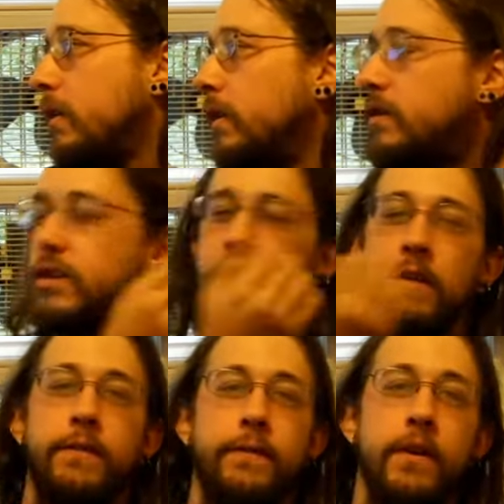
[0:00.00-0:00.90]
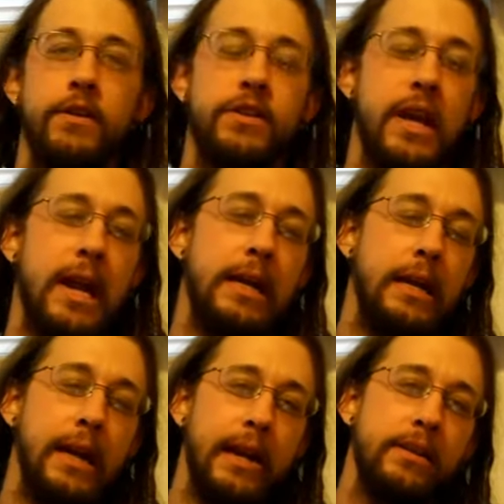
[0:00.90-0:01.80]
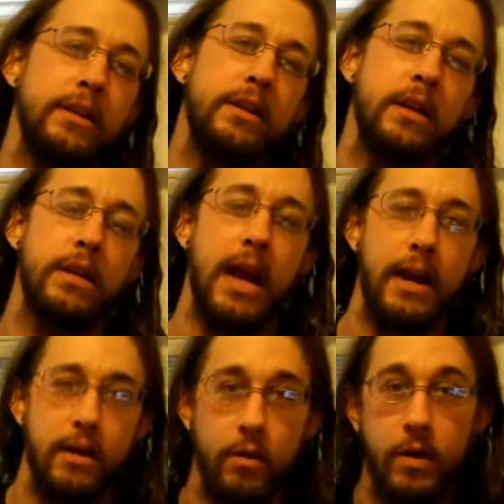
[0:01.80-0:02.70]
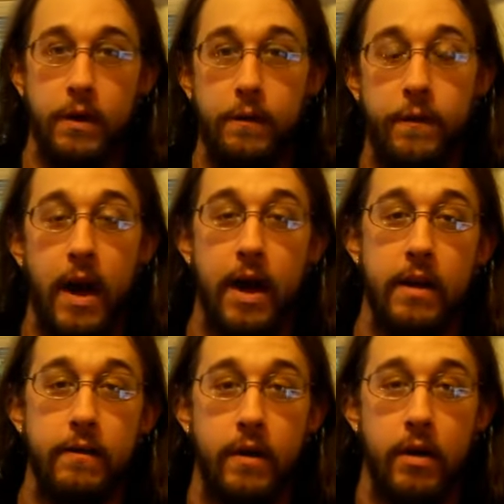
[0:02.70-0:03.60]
This is the first Atlantic Category 5